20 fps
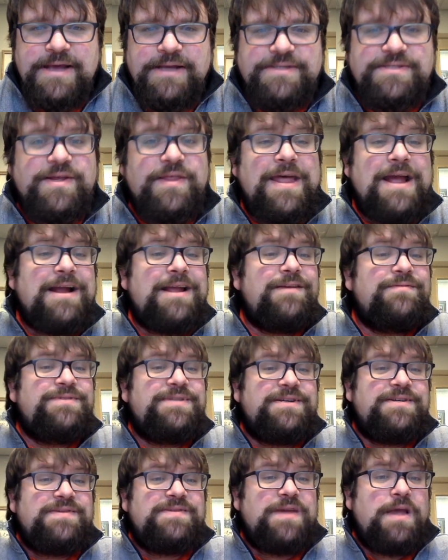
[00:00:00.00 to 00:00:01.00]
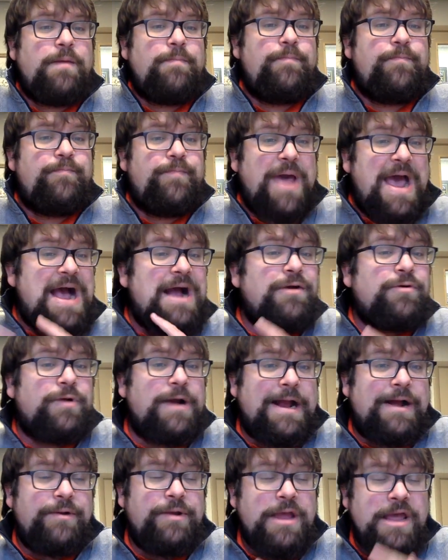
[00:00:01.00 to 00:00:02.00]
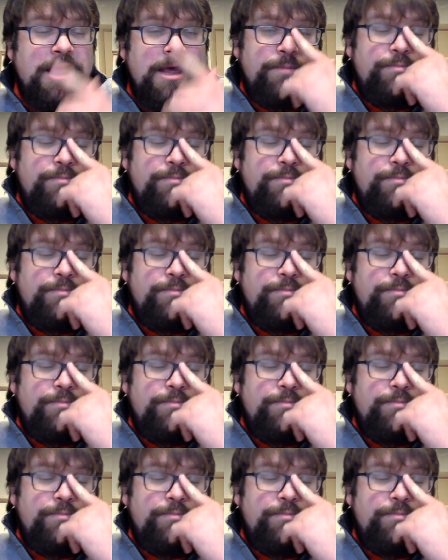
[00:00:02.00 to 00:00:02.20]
So that gives us a background.